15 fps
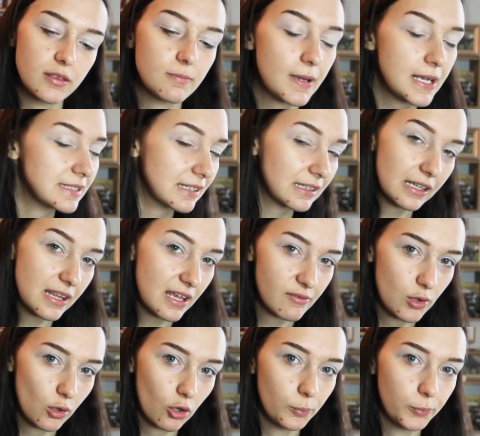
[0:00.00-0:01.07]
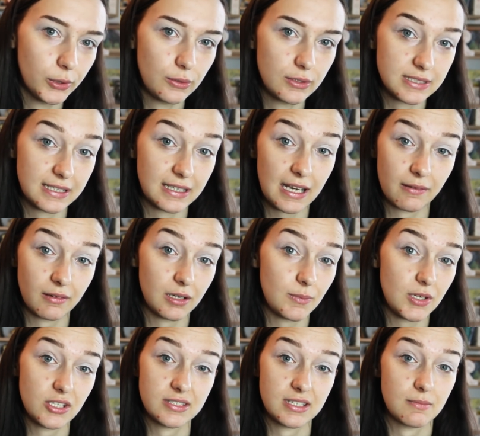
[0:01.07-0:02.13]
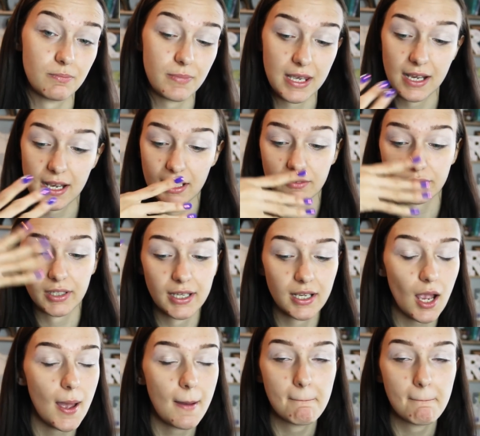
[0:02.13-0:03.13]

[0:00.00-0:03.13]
Basically, they've all got blues in. I'm going to be using a big kind of like